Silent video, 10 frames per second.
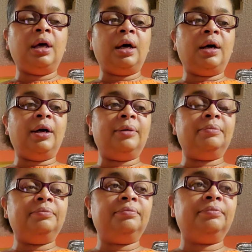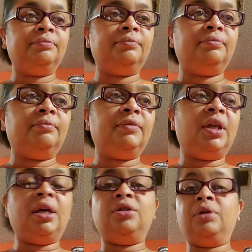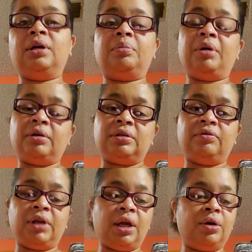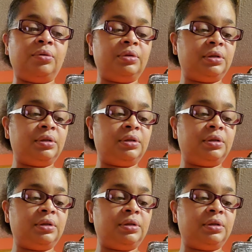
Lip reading: than doing a comparison video.